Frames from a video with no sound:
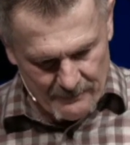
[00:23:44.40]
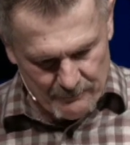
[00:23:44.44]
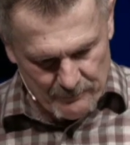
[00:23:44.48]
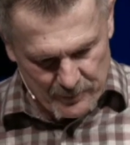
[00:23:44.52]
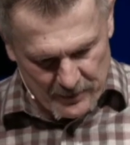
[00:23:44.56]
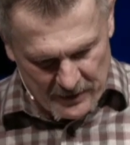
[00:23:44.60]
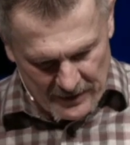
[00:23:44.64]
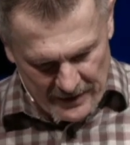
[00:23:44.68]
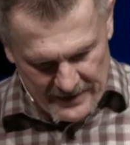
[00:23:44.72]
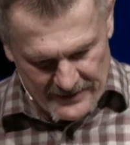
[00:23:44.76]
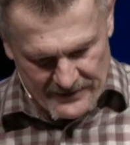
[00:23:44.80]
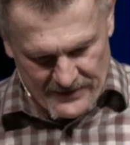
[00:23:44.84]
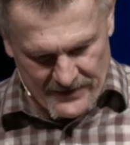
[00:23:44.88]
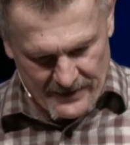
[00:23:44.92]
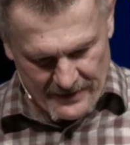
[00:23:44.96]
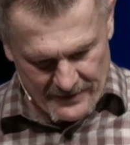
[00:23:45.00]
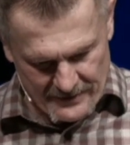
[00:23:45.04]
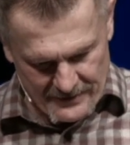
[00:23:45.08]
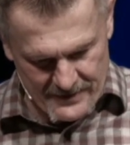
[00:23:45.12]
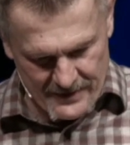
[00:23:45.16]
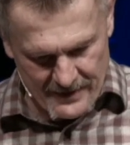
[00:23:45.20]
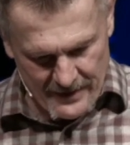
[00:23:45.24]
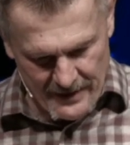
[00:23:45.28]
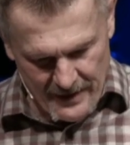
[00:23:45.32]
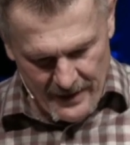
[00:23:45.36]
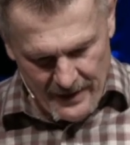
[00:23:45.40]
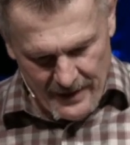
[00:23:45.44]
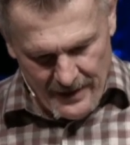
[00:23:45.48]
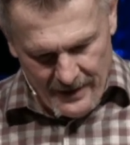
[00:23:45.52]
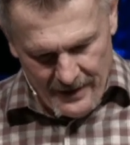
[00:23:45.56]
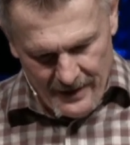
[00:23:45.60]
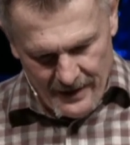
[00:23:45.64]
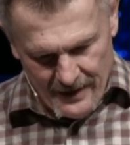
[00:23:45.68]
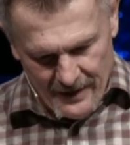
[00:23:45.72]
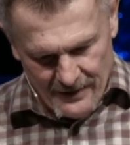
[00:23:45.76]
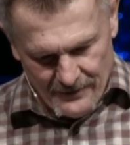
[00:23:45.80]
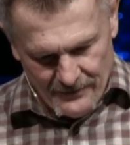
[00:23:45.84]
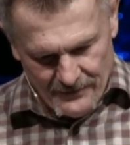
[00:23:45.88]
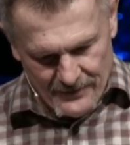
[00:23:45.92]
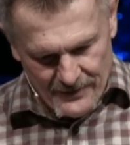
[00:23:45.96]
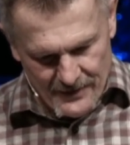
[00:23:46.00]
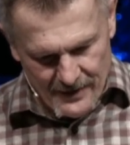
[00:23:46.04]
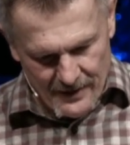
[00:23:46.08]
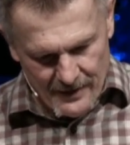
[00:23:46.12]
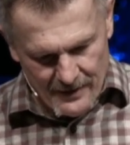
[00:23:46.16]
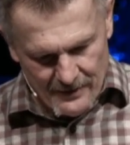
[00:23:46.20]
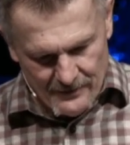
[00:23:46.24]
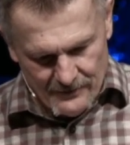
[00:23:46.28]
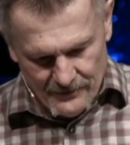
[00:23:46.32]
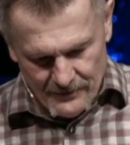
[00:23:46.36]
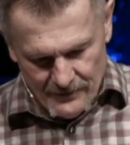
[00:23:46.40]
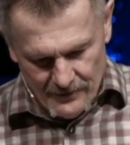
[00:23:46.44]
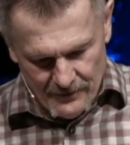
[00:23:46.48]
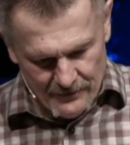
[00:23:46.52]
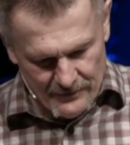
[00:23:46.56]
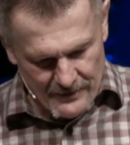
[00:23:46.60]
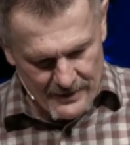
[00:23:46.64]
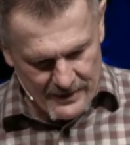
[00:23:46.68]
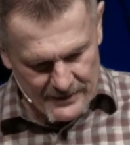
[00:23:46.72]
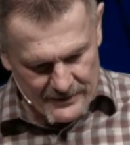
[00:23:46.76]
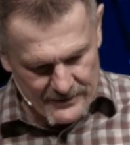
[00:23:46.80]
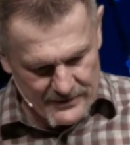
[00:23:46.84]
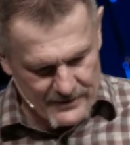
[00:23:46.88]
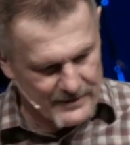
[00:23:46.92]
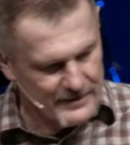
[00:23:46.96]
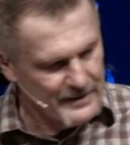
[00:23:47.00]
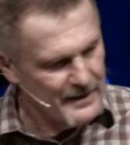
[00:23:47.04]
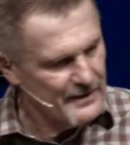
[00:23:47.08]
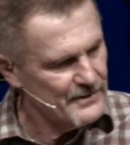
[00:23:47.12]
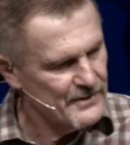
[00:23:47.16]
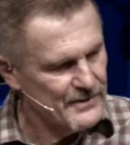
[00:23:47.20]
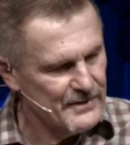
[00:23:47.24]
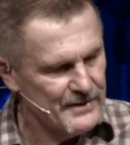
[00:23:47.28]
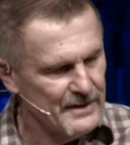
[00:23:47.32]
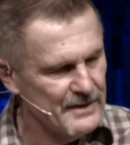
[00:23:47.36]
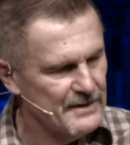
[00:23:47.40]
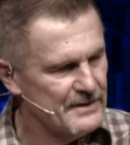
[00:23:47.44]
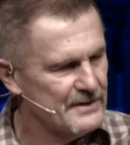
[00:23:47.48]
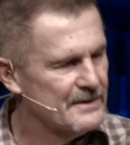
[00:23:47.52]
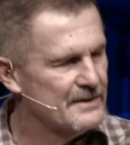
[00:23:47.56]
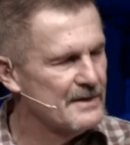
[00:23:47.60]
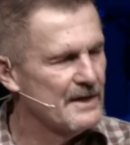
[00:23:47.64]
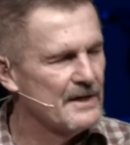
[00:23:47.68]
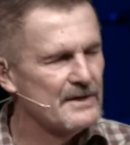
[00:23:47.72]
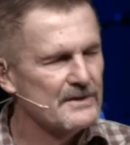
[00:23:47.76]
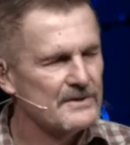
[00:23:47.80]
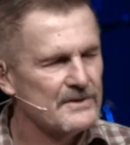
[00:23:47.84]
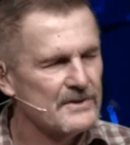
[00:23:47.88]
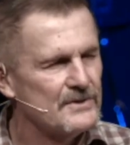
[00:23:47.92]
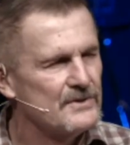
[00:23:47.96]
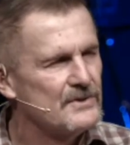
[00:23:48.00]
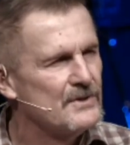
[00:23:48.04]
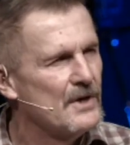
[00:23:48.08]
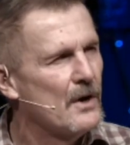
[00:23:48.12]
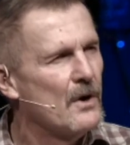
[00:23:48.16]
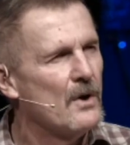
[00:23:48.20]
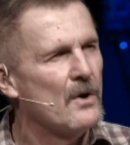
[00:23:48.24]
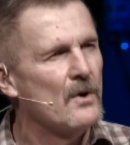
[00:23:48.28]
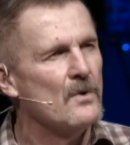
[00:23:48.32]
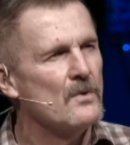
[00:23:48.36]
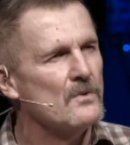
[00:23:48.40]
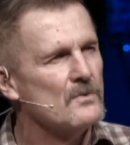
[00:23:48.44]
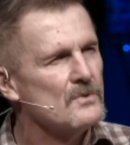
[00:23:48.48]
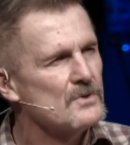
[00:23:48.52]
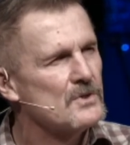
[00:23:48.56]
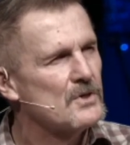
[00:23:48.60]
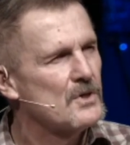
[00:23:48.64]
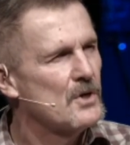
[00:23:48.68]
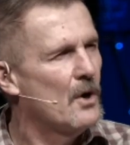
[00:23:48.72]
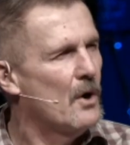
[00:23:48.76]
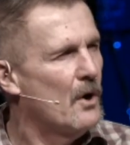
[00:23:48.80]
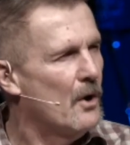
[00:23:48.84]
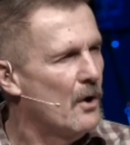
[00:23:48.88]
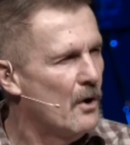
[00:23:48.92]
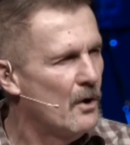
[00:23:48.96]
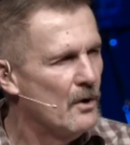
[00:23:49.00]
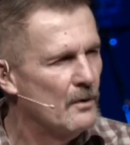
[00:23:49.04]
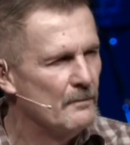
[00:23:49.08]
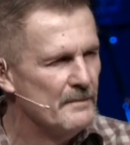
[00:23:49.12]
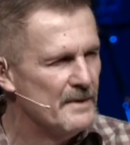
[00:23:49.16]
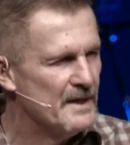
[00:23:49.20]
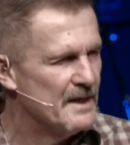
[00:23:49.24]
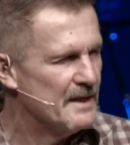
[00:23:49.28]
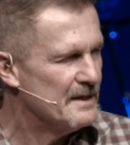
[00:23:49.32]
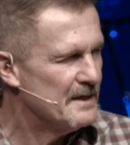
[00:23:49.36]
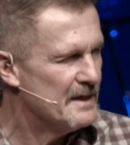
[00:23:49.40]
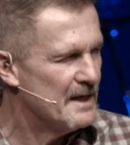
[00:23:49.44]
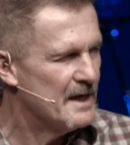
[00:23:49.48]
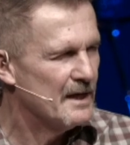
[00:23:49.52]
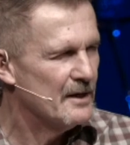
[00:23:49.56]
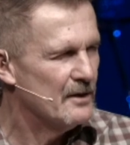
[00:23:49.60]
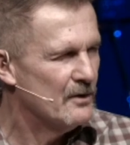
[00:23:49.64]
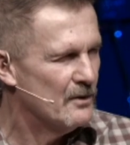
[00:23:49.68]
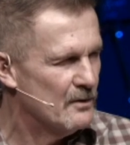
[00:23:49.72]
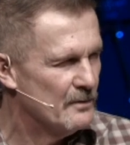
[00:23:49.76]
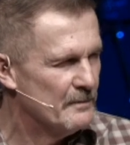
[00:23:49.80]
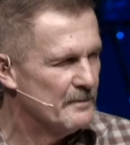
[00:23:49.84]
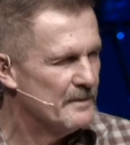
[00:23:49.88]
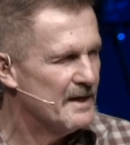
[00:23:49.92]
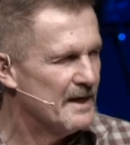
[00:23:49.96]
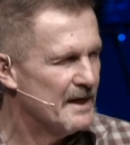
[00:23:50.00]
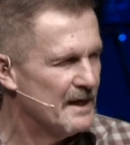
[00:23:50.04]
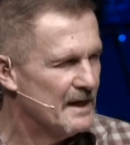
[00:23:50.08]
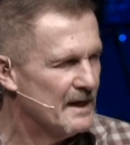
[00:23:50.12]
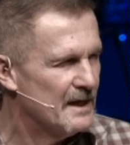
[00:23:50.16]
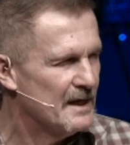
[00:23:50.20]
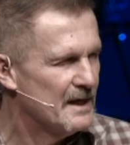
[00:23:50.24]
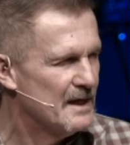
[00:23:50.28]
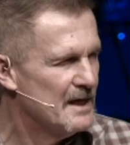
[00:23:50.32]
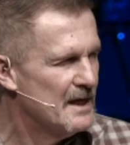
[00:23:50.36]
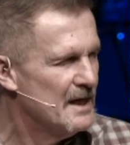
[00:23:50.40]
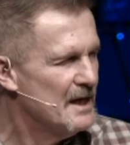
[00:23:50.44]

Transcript: pleasant? And notice that she says, don't call me Naomi.